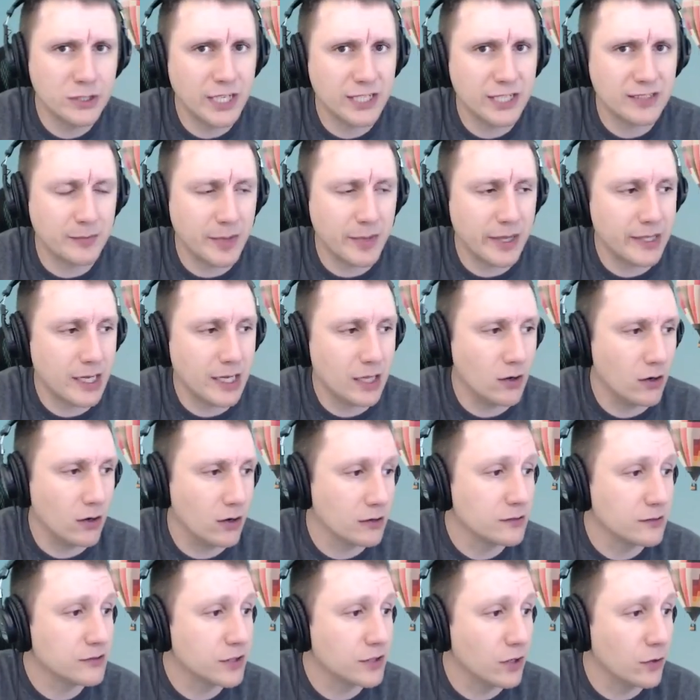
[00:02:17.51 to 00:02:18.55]
which hasn't been that
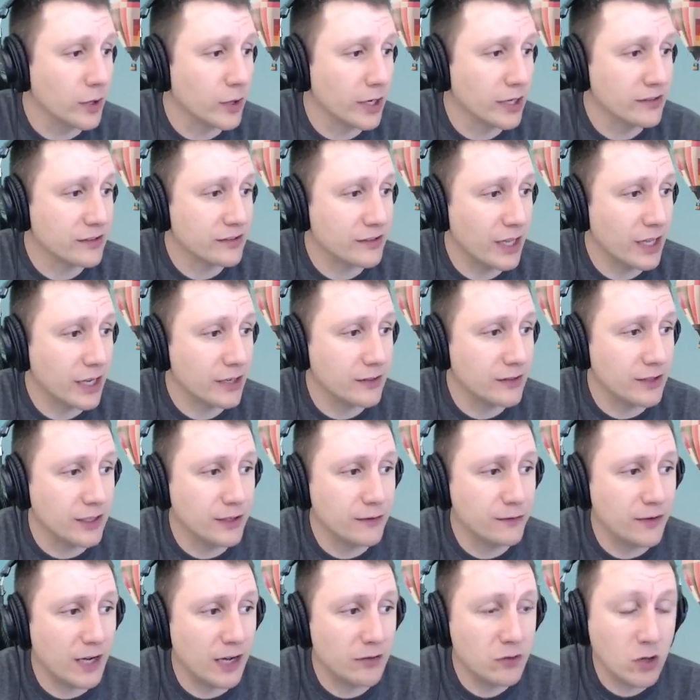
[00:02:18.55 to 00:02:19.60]
long. So we're going to select
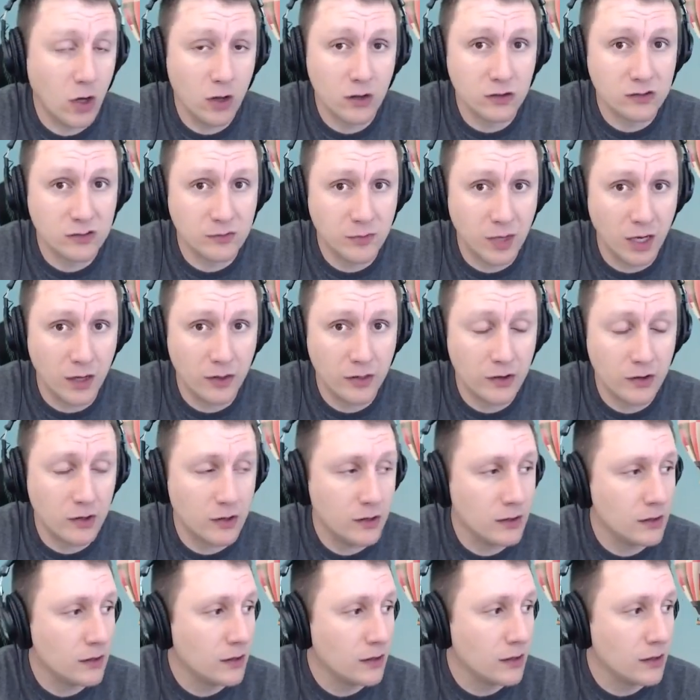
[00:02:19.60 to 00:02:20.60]
the $5 a month,